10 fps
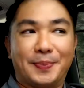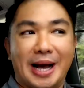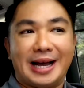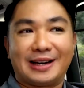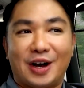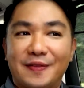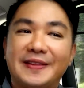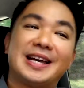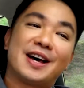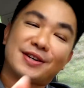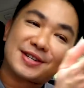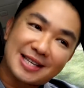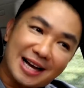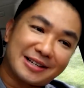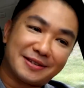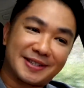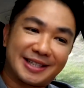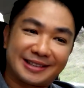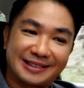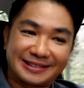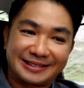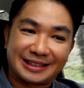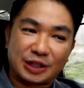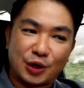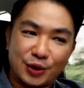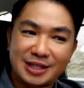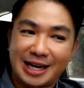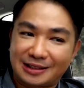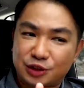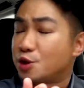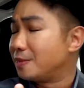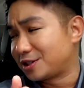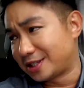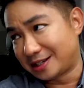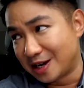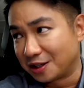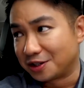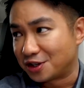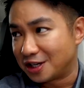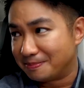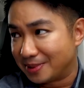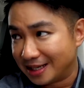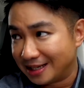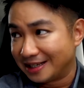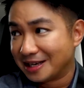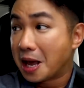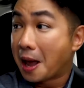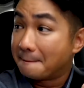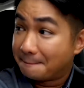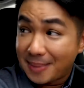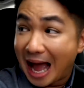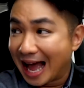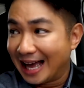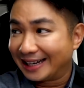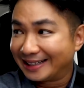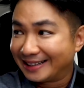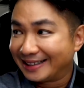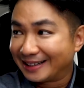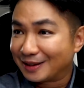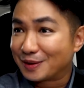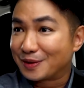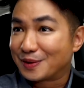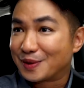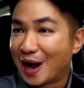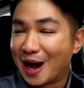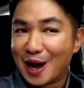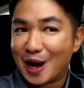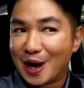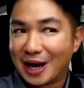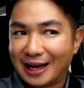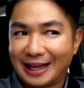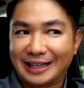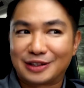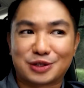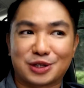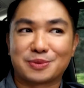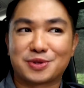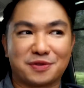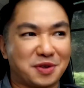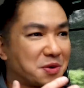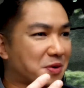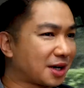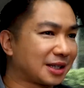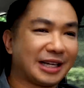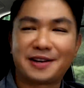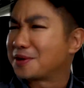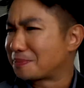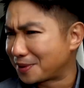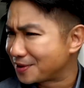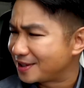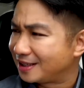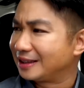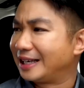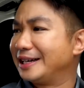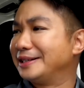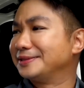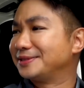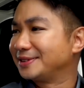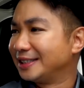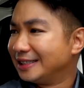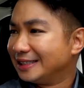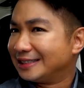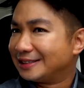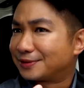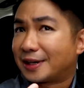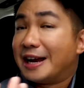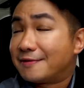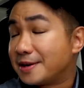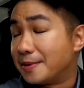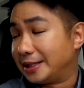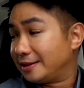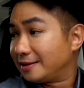But on the other side of it, could too much technology be bad? Mm-hmm. In terms of your work life, your personal life, for everyone?